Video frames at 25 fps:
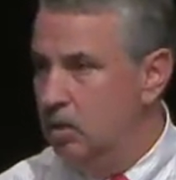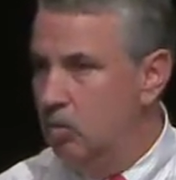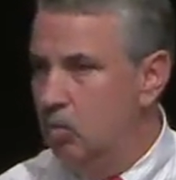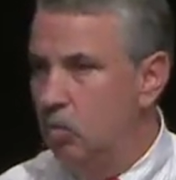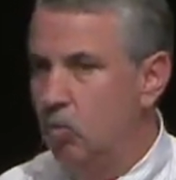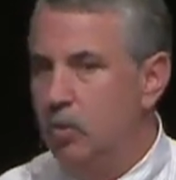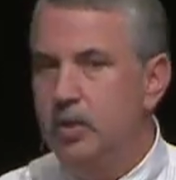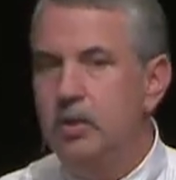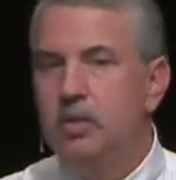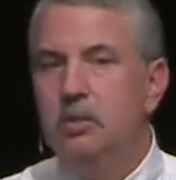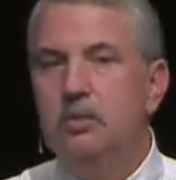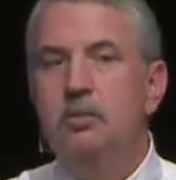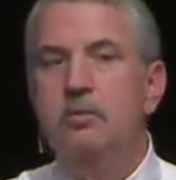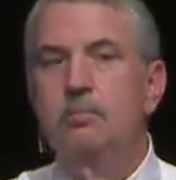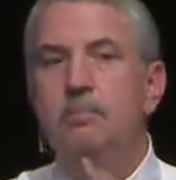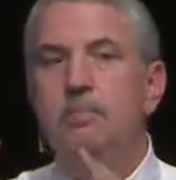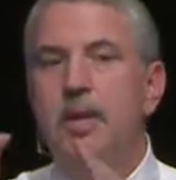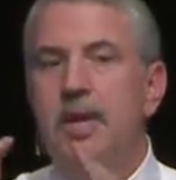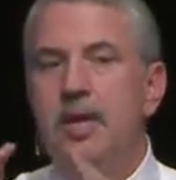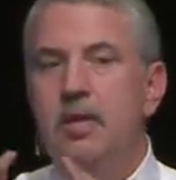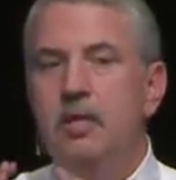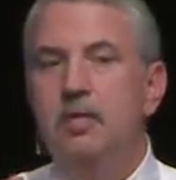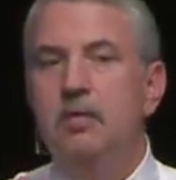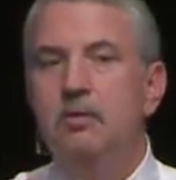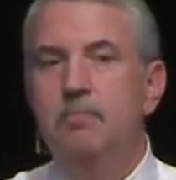will
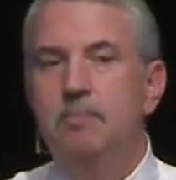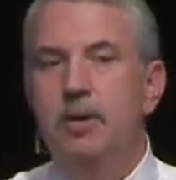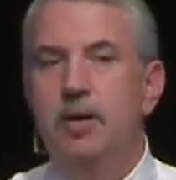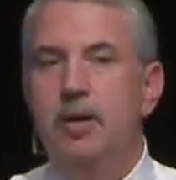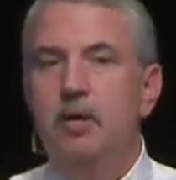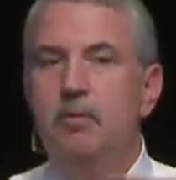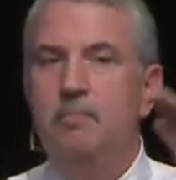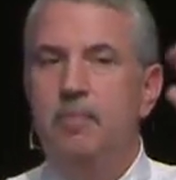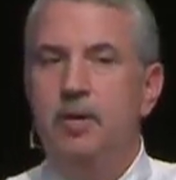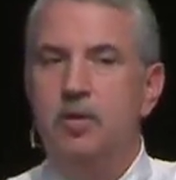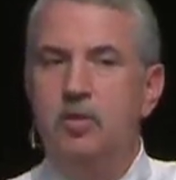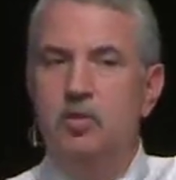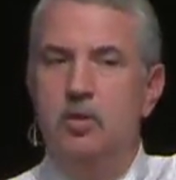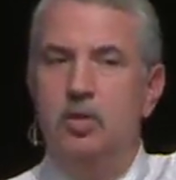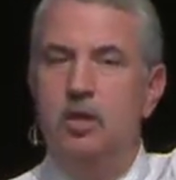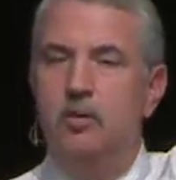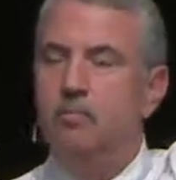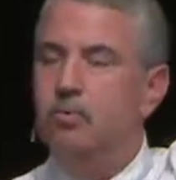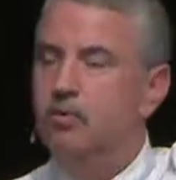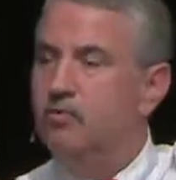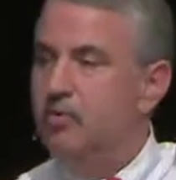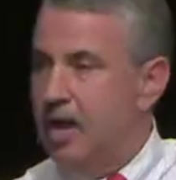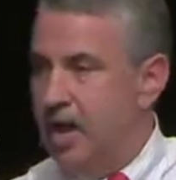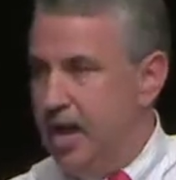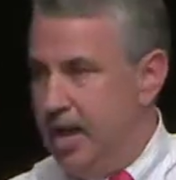depend in part by the
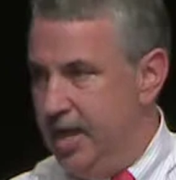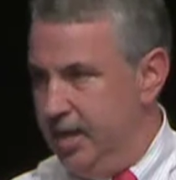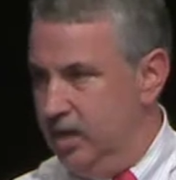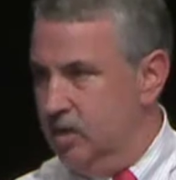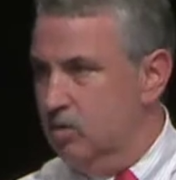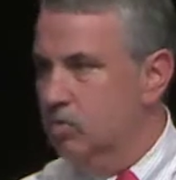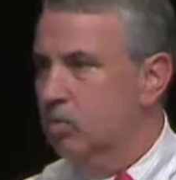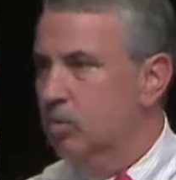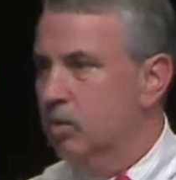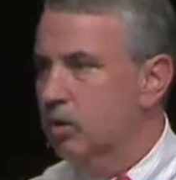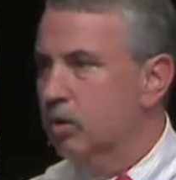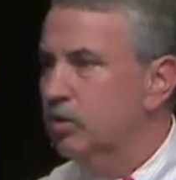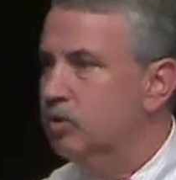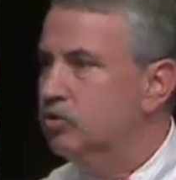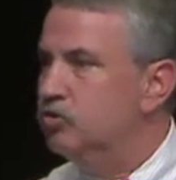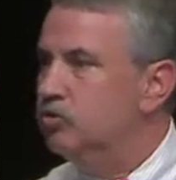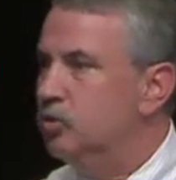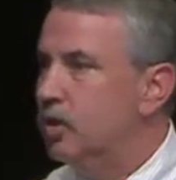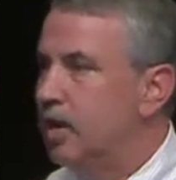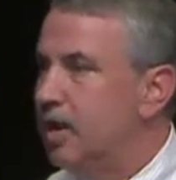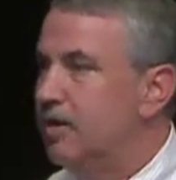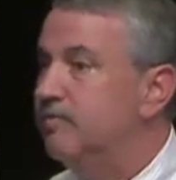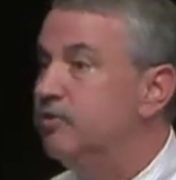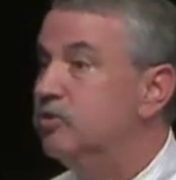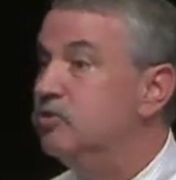number of high-end workers you have.